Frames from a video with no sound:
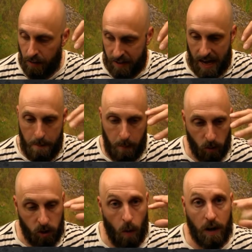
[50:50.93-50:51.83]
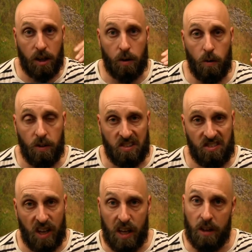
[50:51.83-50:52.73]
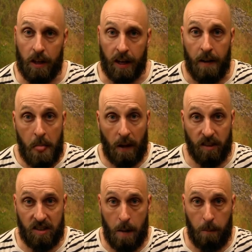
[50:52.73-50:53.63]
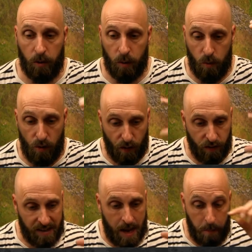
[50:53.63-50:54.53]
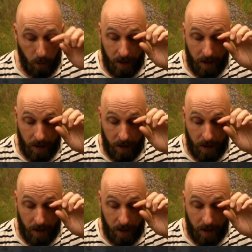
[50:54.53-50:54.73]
temple, going through the ceiling of the temple, the roof of the temple.